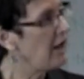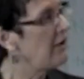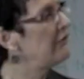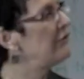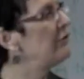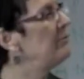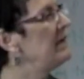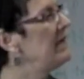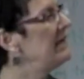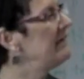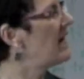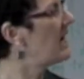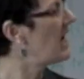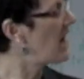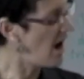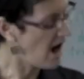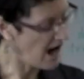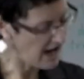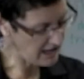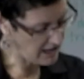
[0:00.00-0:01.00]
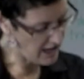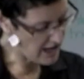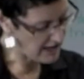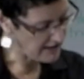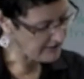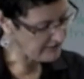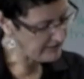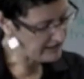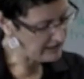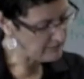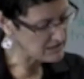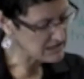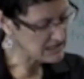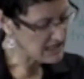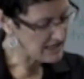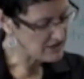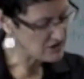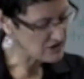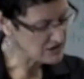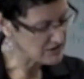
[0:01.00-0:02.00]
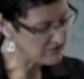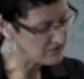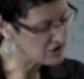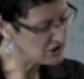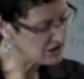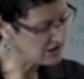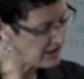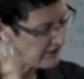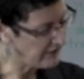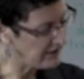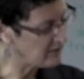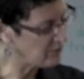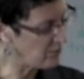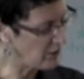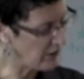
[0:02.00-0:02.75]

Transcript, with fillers: For me, they highlight the limitations of generic